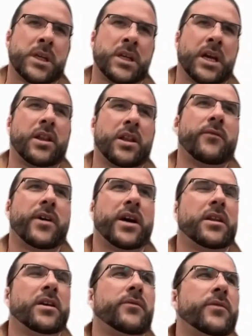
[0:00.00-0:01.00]
I love
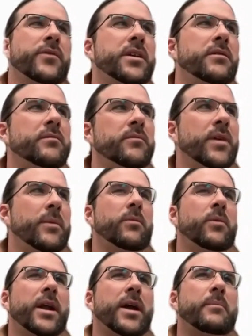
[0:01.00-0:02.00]

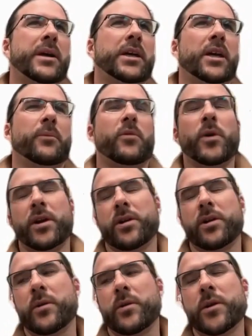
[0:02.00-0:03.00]
what I'm picking up from where you're
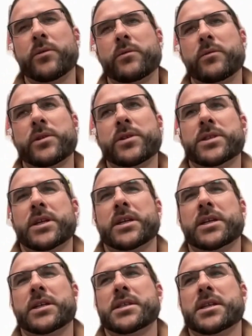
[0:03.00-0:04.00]
going with what you're
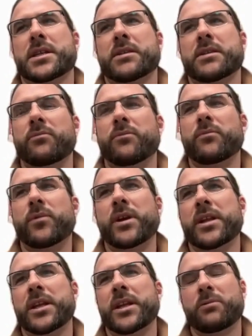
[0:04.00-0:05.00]
saying is that it
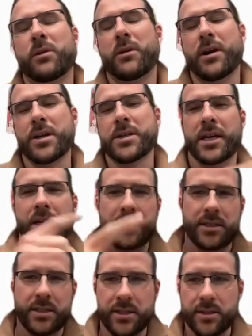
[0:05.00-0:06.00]
really requires that
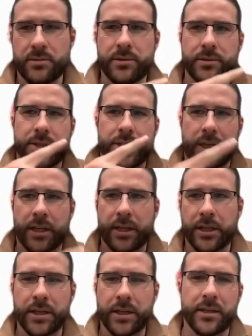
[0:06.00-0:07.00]
continual checking
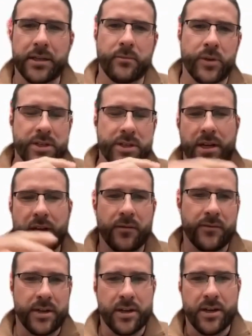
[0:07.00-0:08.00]
in with
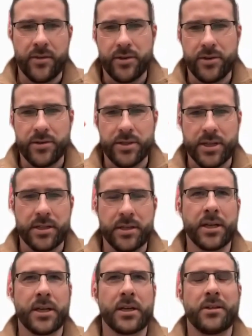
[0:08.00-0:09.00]
self and others. And
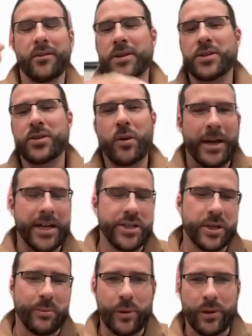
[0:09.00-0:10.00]
there is no
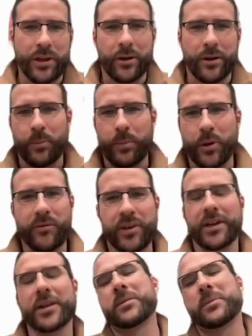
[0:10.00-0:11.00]
magic bullet or
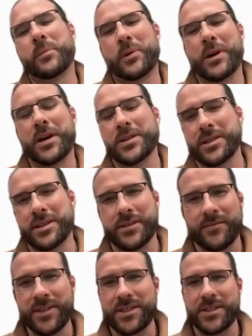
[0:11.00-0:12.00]
perfect process
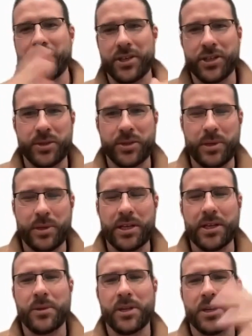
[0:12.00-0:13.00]
of this is what it should
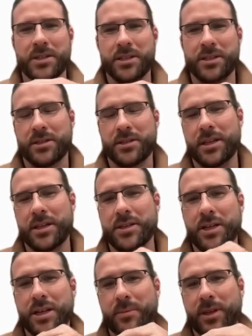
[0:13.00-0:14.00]
be, because it is
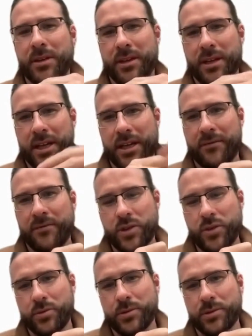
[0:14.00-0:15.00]
going to be
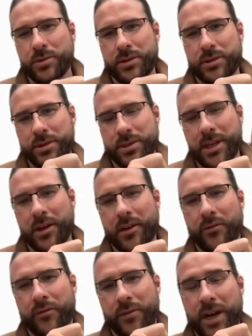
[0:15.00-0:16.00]
individual to
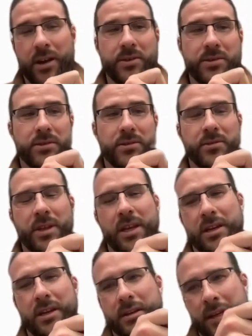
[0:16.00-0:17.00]
self, and also
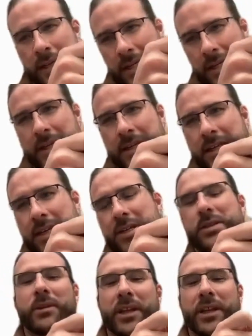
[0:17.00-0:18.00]
then
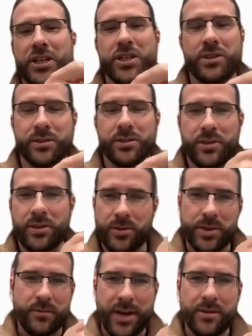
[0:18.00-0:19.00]
interrelational to
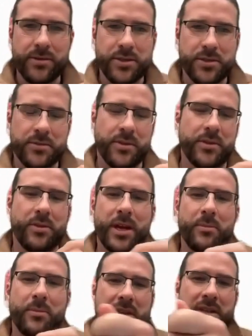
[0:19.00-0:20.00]
those around you, where there
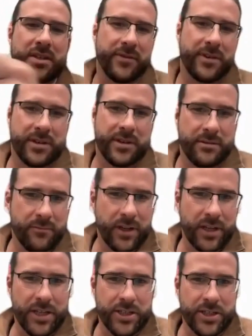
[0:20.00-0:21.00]
might be different
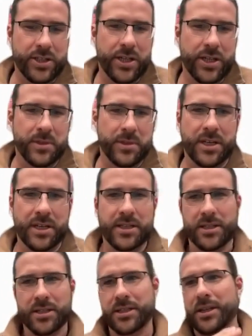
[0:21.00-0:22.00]
relationships that
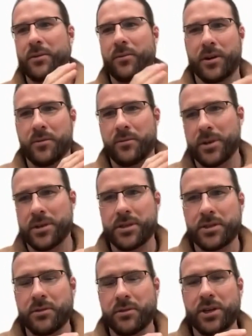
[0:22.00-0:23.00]
exist in a one-on-one
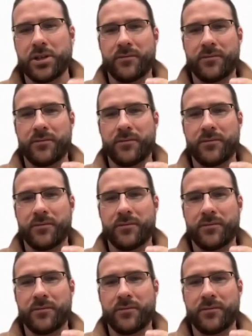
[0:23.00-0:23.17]
situation